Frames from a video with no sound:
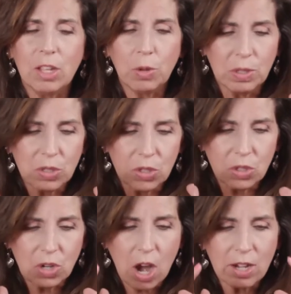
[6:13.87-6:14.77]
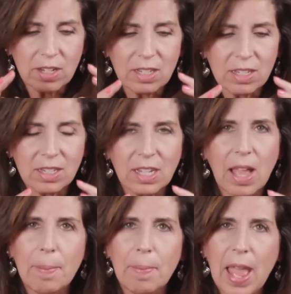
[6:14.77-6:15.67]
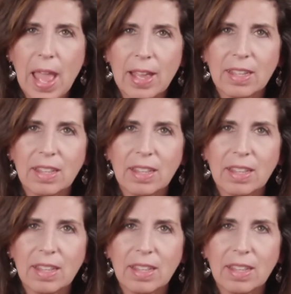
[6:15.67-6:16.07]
You will start to come back.